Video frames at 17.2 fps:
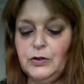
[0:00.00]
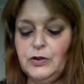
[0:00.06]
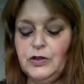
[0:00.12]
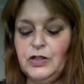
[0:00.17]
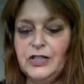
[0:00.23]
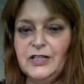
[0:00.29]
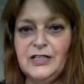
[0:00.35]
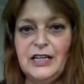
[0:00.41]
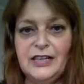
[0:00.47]

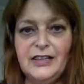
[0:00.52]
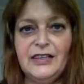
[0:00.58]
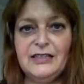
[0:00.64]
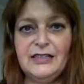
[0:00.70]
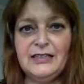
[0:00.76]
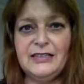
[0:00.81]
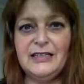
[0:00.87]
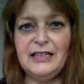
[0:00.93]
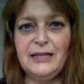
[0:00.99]
just let the
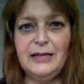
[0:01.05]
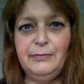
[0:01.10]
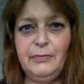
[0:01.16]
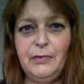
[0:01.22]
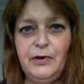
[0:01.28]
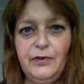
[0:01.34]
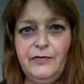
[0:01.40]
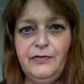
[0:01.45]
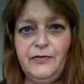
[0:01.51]

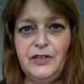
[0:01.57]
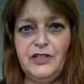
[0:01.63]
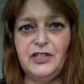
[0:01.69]
steam of the